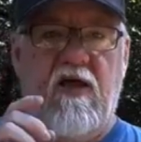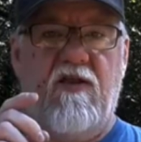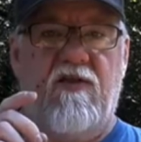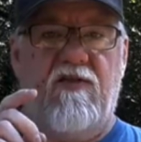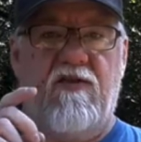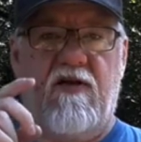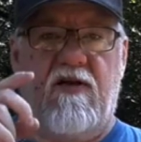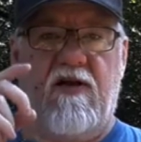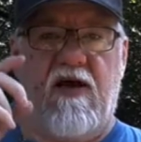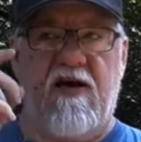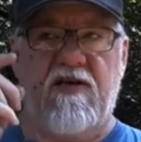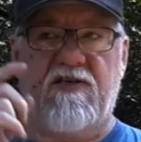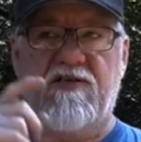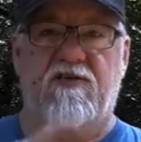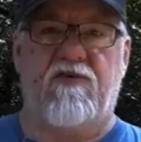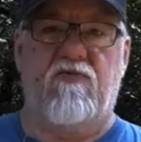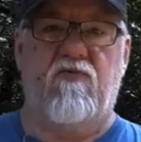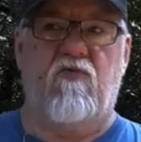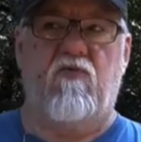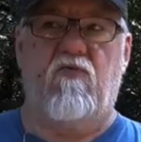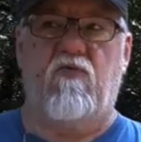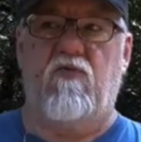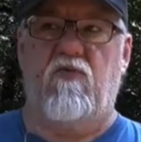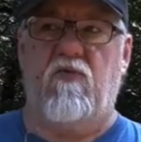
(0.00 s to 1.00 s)
The next
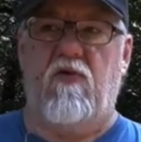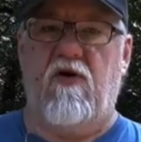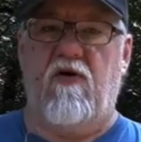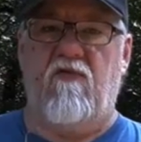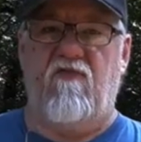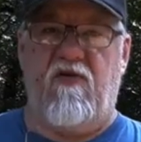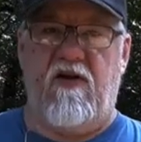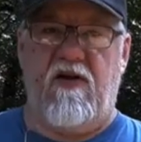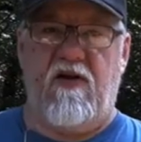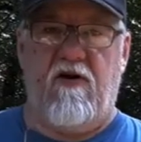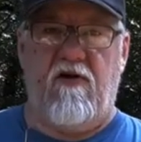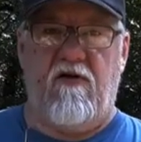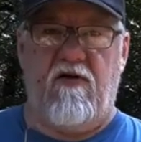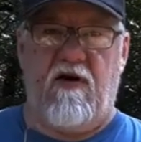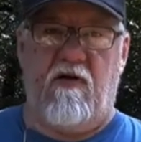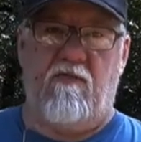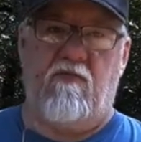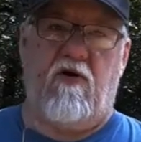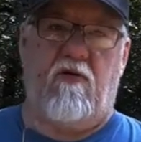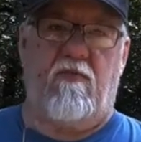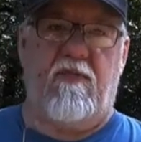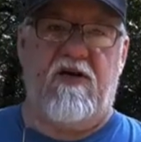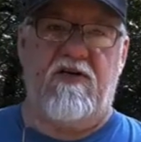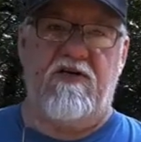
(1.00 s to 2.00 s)
video that I'm
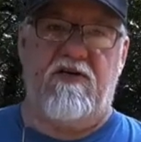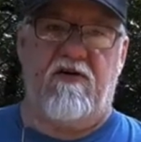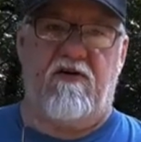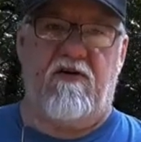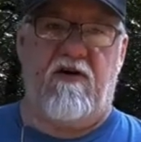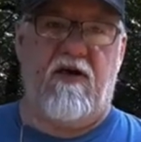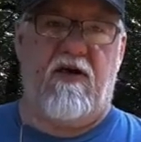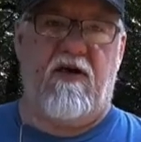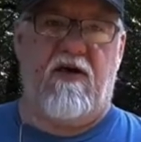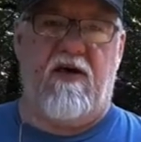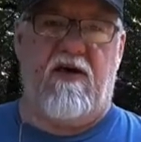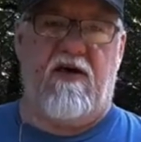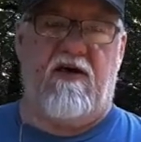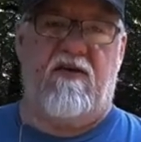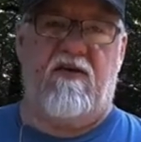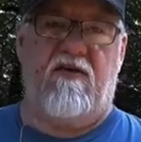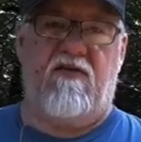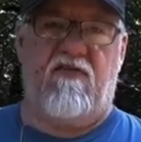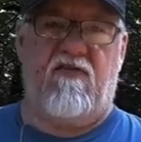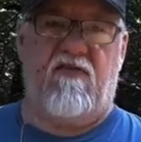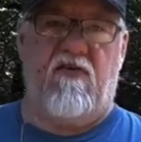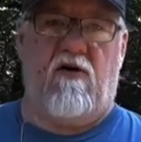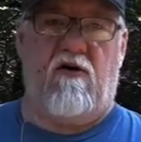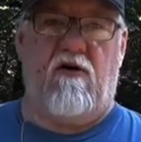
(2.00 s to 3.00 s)
going to be doing
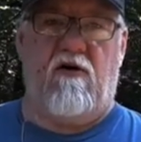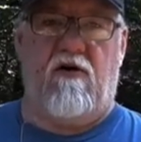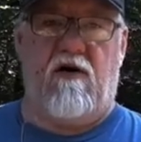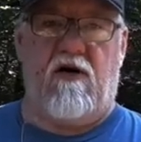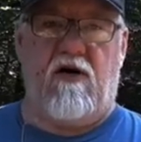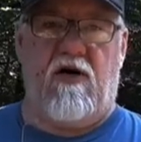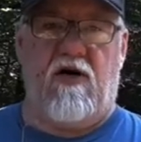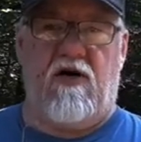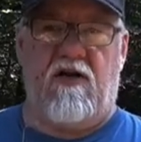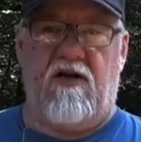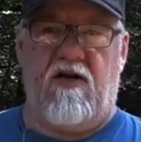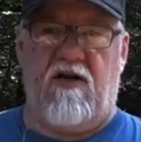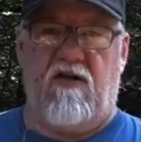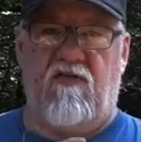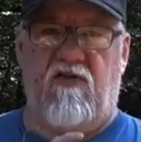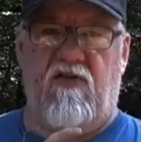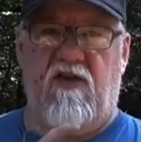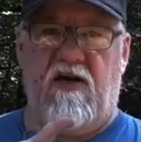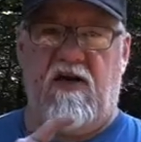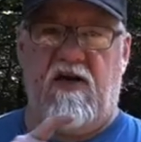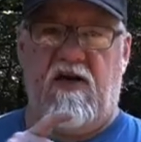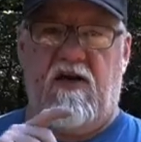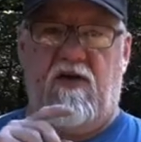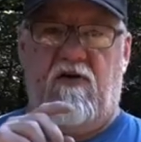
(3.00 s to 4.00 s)
is on
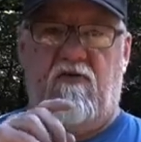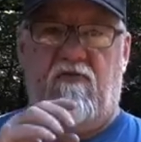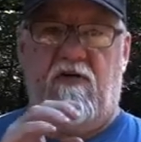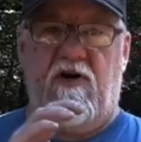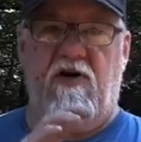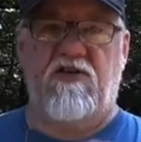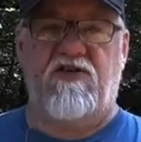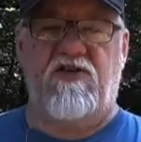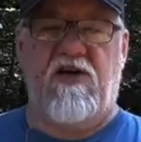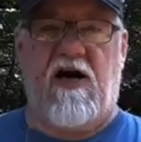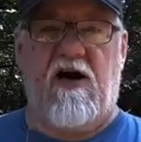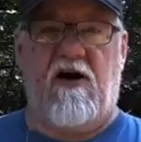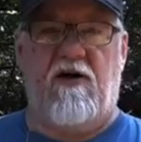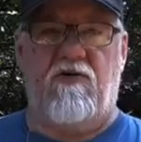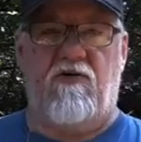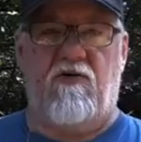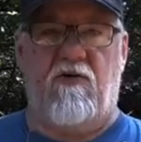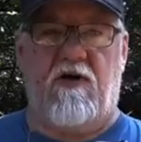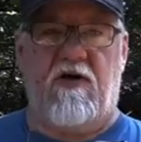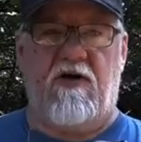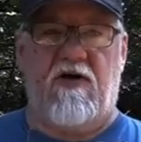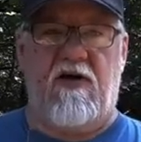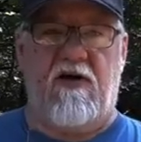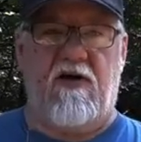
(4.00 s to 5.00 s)
the Ridge
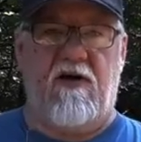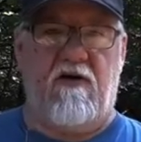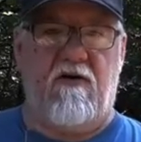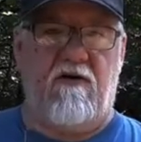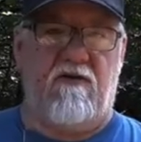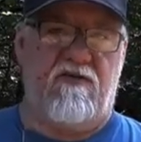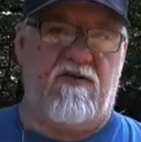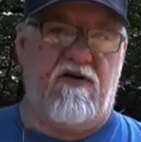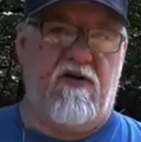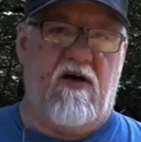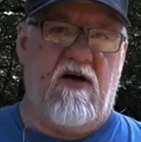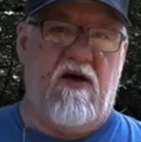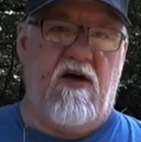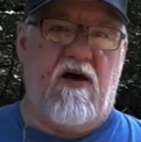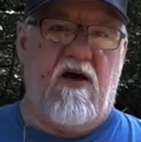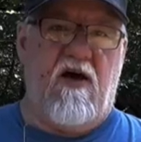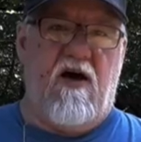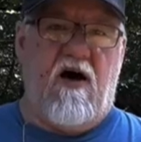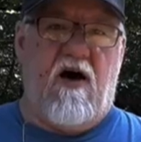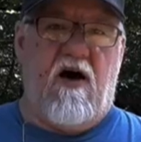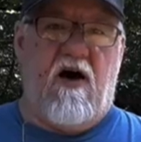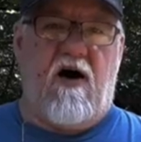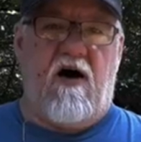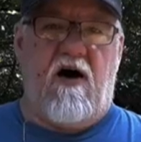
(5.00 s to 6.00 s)
Outdoor Gear's
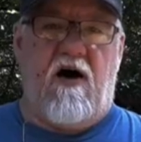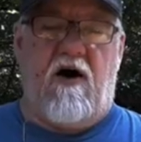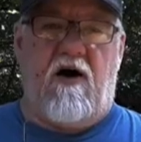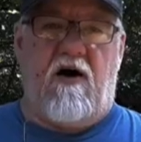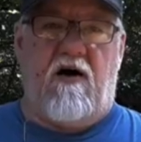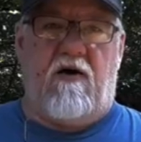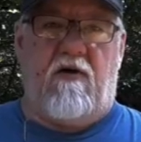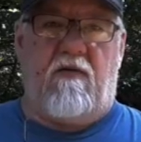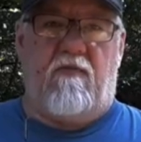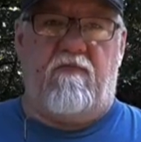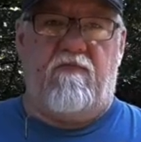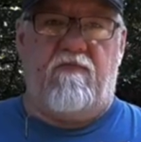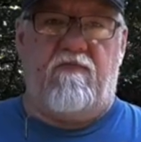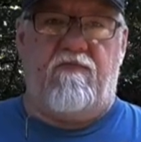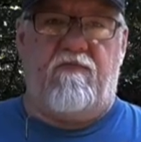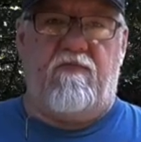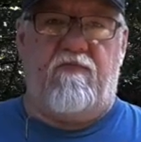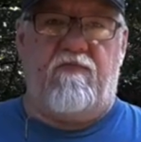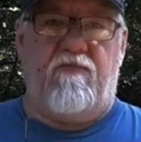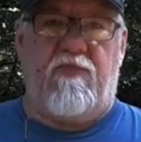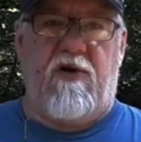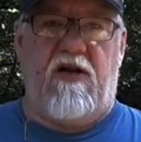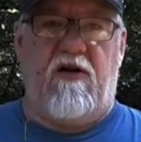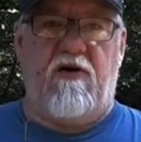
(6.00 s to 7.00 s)

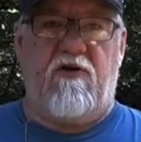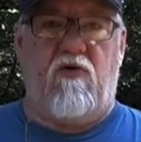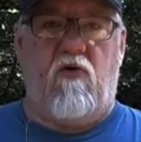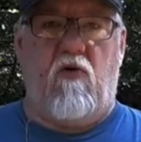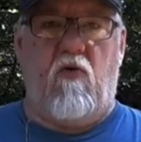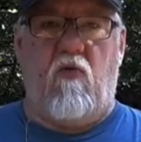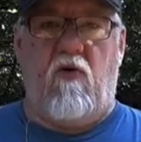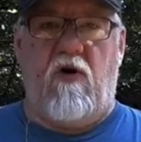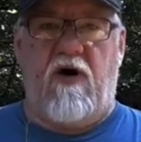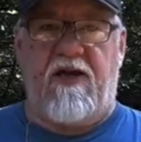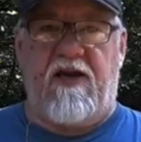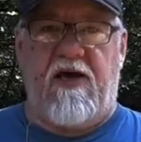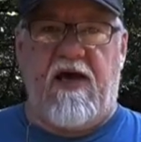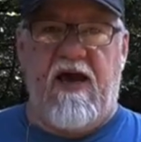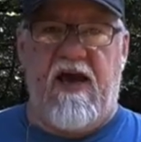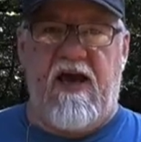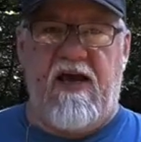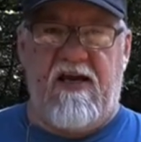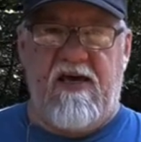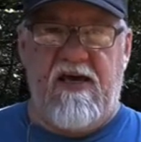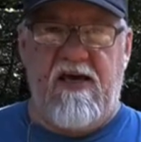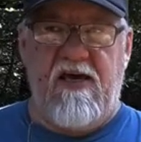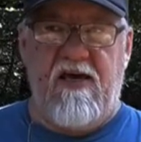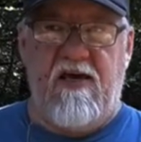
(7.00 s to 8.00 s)
Pinnacle
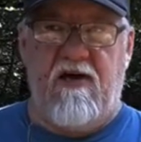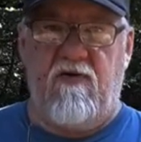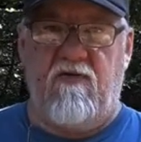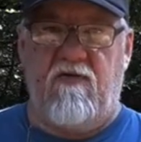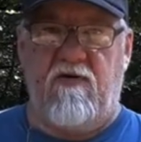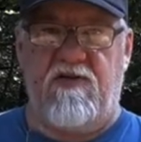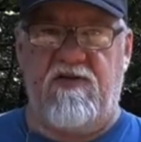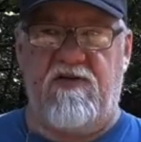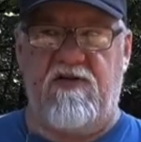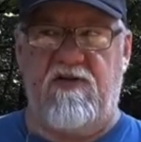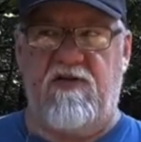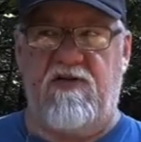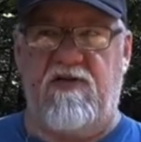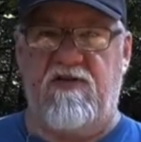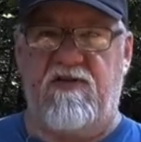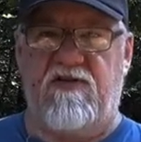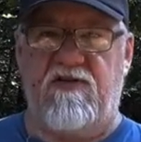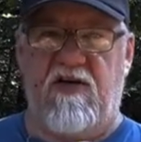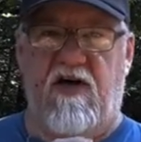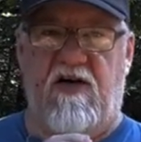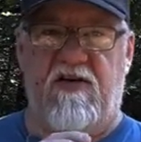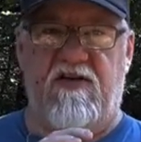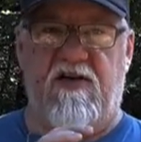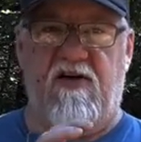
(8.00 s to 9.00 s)
180, which
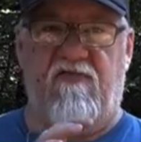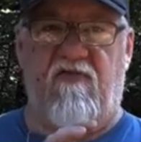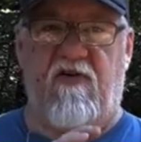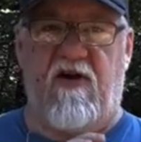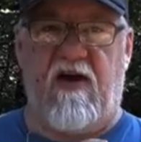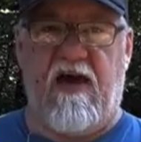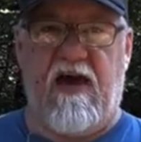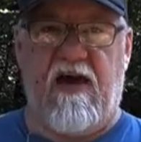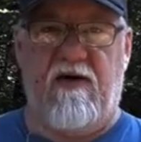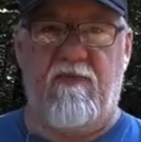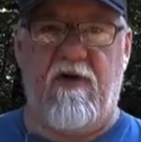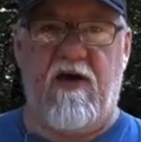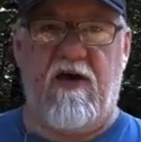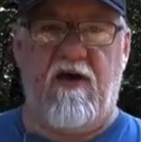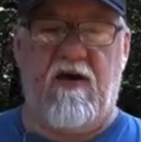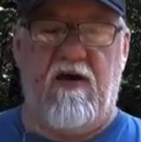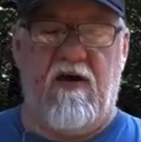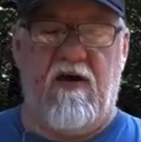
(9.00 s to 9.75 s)
is a different hammock.